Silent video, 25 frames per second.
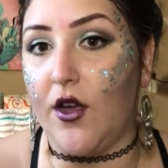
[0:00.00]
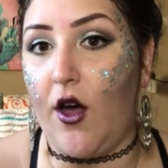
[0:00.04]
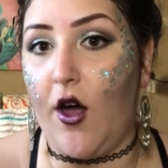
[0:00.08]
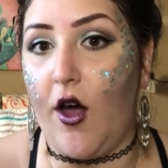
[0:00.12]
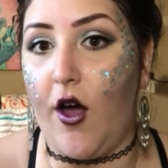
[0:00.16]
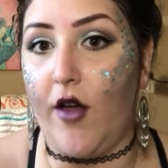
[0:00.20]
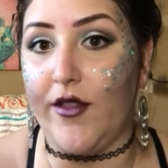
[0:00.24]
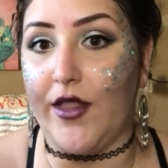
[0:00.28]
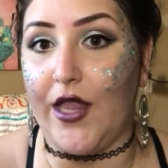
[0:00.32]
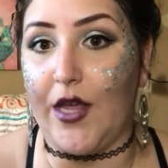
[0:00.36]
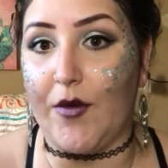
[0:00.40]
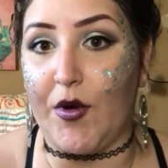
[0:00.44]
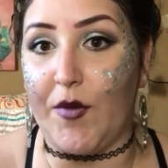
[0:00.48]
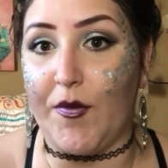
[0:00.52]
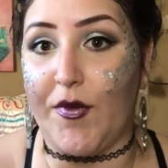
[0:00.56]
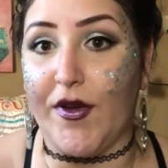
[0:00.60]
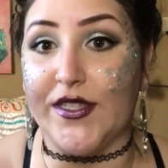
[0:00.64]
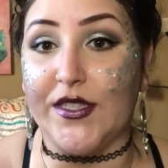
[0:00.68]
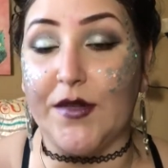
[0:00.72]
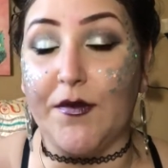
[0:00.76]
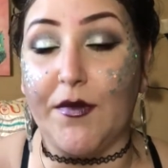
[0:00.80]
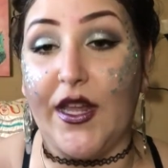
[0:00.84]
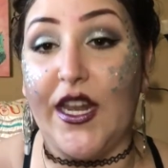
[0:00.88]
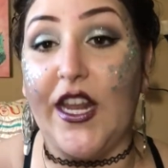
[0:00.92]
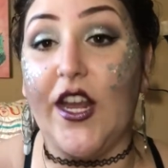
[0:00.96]
All the library
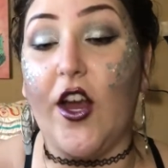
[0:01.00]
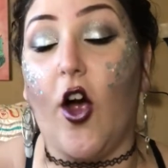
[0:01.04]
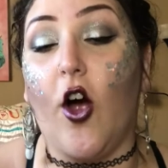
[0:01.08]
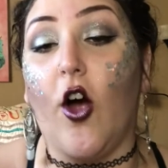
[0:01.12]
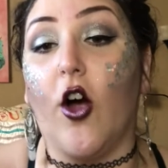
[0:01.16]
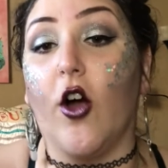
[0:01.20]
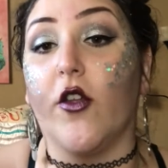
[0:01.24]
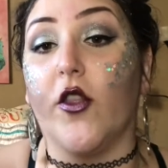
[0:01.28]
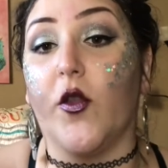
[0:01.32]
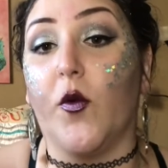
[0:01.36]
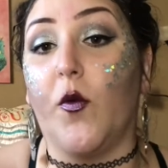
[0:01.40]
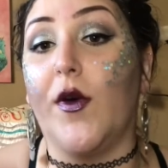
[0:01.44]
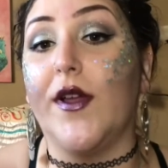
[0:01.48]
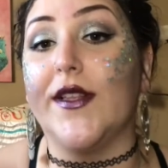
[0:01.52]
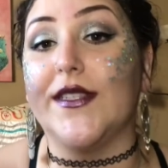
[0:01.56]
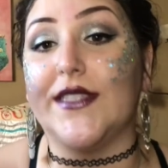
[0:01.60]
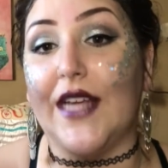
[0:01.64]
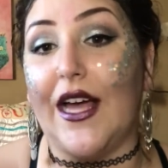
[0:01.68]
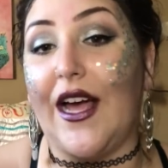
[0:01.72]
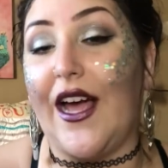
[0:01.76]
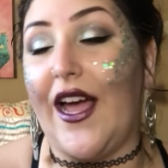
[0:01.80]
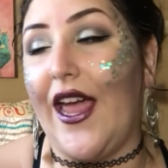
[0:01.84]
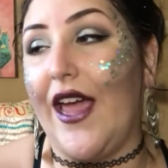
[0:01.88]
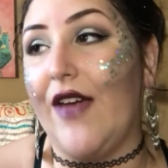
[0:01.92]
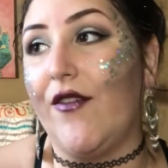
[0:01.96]
books I'm getting are the ones
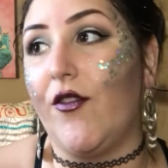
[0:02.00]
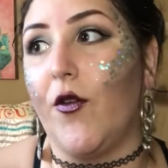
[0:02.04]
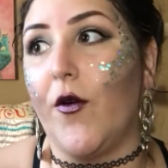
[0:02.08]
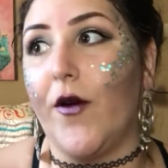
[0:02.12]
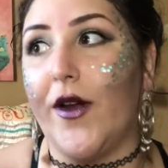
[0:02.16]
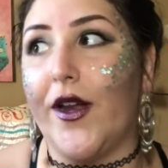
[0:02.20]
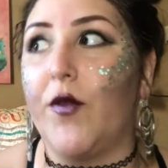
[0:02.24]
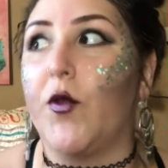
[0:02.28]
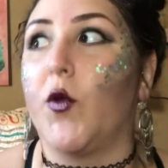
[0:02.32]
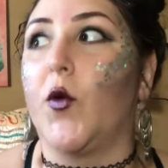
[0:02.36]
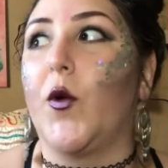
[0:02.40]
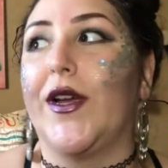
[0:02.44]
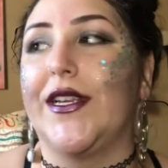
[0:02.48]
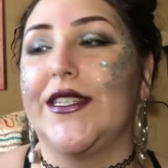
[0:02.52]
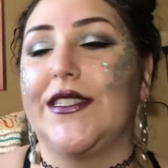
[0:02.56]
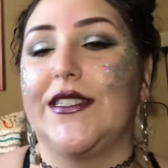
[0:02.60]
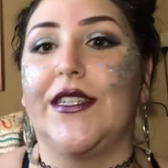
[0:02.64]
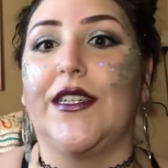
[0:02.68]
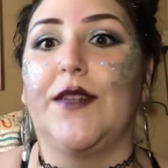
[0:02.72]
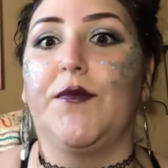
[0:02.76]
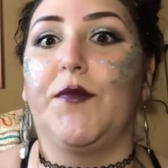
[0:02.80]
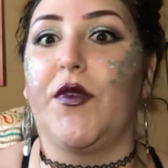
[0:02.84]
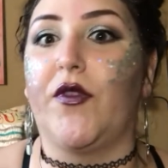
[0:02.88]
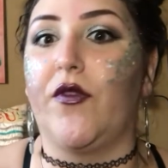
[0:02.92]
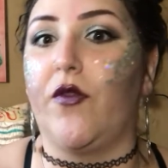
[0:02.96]
that I have already
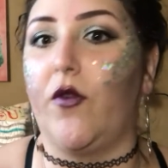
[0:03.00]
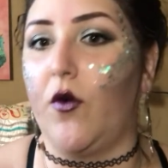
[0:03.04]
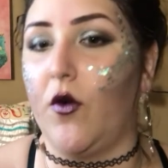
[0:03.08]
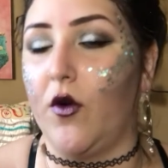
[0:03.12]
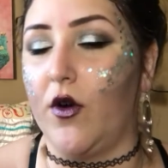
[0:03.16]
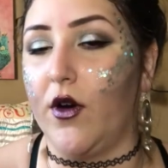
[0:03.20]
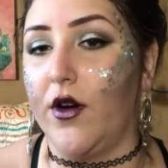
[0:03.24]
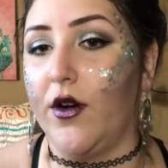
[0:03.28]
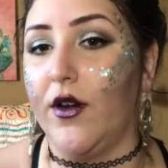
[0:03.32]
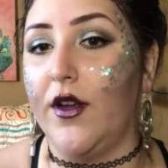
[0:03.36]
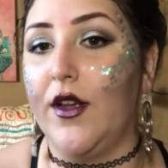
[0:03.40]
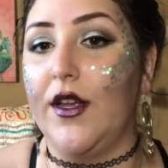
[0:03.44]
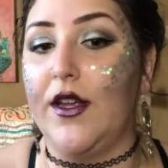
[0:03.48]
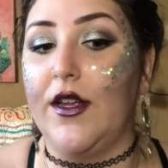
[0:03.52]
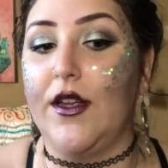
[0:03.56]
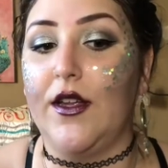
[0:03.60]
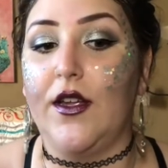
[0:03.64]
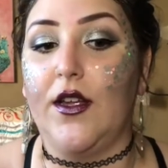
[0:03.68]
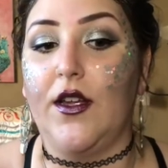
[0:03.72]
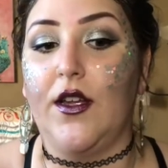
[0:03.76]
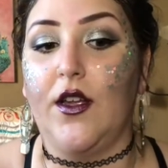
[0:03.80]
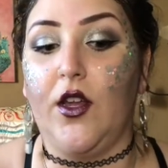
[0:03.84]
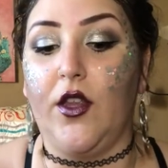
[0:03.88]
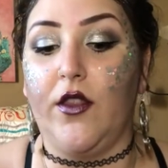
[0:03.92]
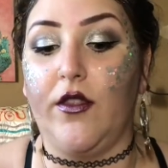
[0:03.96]
requested before
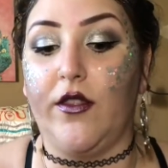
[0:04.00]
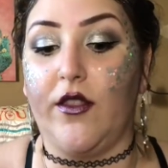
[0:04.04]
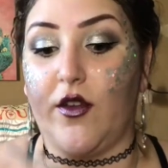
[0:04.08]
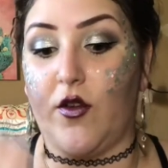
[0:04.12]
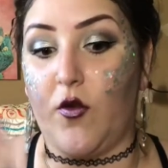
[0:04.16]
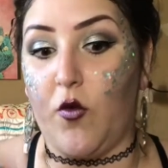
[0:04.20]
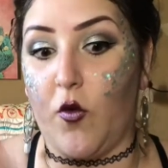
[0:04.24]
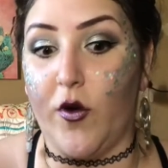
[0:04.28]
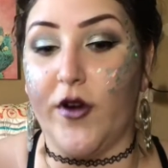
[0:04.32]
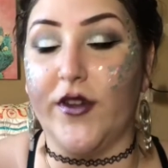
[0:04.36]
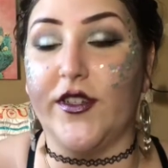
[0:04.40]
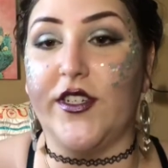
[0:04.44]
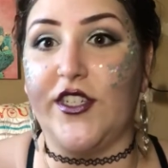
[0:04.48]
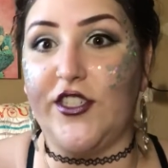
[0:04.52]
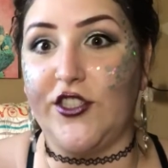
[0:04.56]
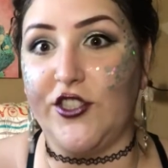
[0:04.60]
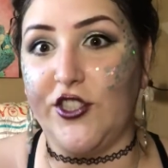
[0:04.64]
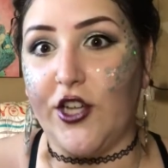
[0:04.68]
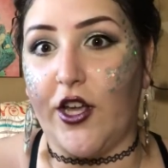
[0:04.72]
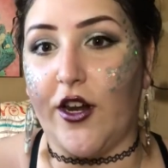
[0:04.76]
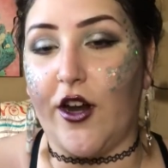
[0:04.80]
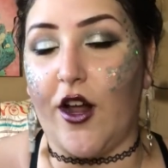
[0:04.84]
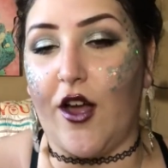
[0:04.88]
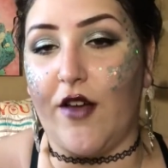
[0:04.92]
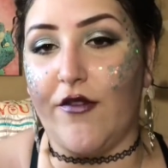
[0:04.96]
the quarantine
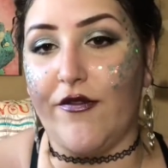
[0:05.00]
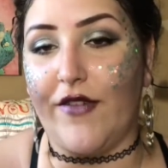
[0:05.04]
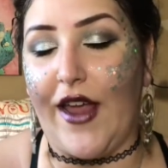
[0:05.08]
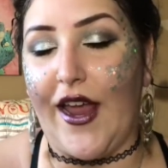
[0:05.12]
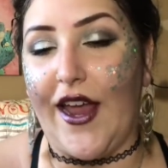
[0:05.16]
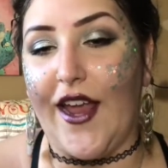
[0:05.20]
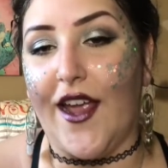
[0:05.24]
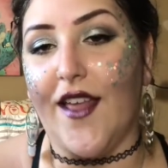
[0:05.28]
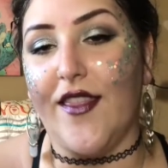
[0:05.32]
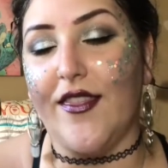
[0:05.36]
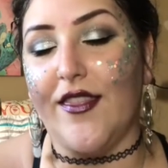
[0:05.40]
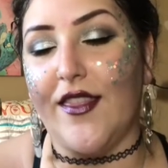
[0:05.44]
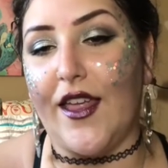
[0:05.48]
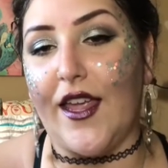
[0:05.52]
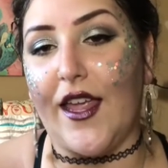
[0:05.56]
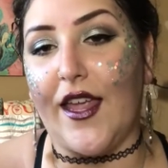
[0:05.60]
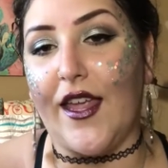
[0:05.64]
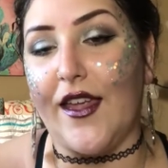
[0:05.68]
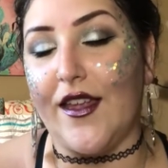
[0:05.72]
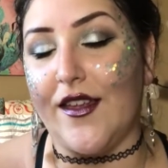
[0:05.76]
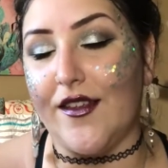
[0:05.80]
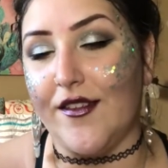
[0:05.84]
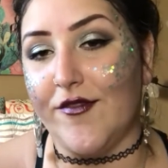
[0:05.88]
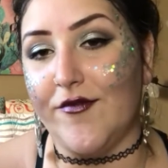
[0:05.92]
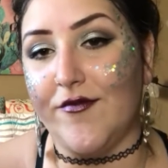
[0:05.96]
shut off and
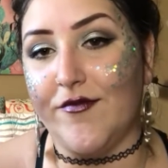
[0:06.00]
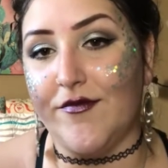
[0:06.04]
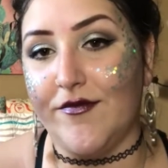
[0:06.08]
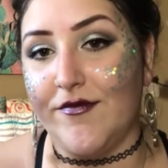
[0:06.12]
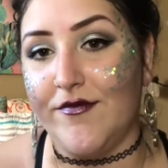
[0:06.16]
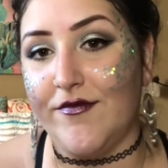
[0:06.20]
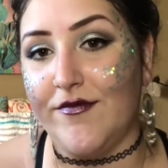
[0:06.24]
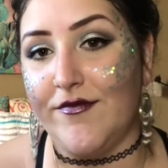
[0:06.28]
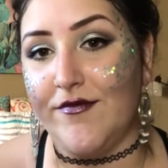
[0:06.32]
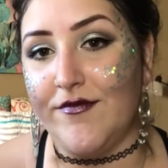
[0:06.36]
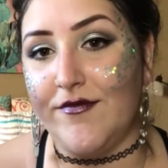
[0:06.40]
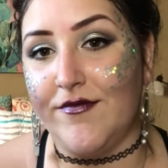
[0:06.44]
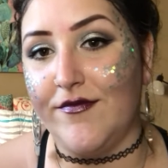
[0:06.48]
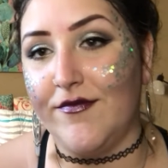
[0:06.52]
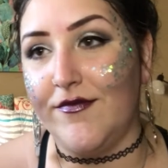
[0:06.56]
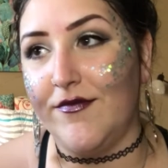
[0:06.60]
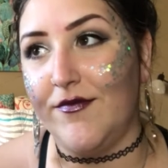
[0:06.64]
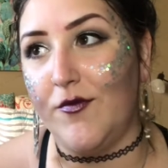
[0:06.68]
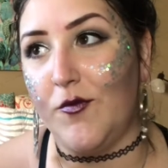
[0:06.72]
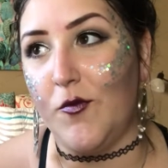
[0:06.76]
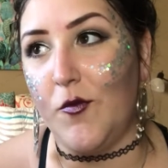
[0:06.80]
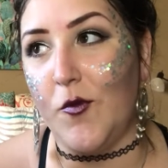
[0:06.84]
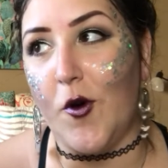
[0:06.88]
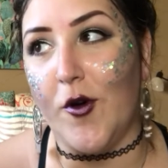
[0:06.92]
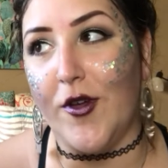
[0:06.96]
they
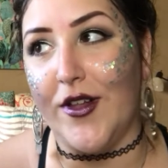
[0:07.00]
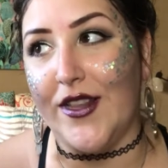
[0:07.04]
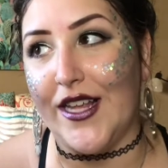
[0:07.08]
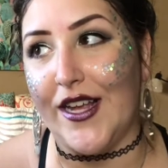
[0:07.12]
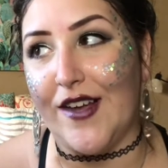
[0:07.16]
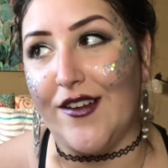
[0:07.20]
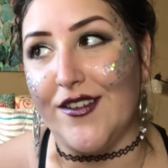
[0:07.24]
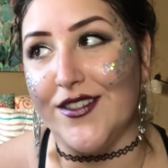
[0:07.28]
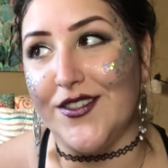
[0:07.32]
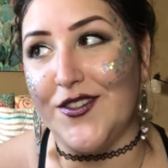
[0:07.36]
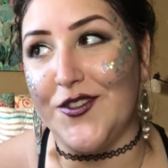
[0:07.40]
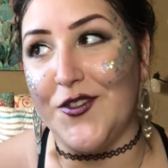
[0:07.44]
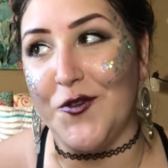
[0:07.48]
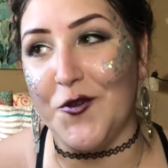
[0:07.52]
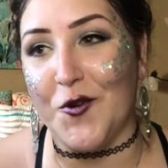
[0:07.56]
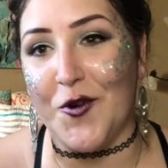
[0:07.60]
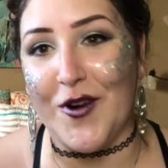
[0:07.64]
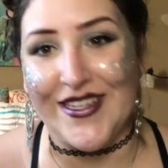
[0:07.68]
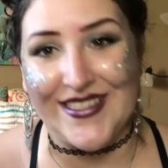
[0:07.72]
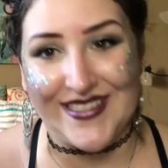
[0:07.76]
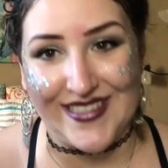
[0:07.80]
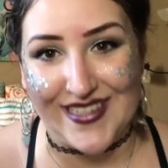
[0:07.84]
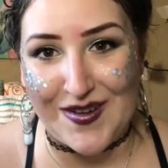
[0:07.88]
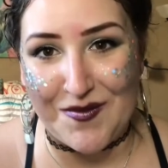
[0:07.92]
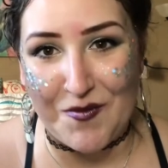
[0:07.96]
won't allow us to
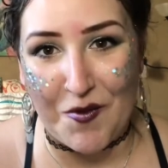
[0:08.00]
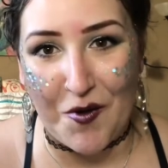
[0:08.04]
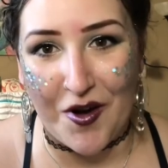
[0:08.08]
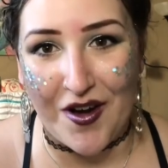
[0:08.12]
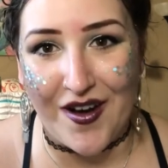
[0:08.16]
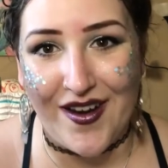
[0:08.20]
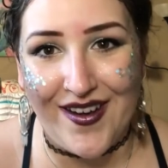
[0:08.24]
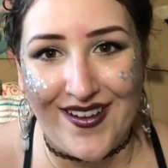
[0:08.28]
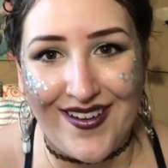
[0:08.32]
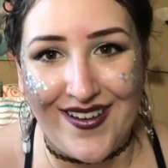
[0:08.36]
request anymore.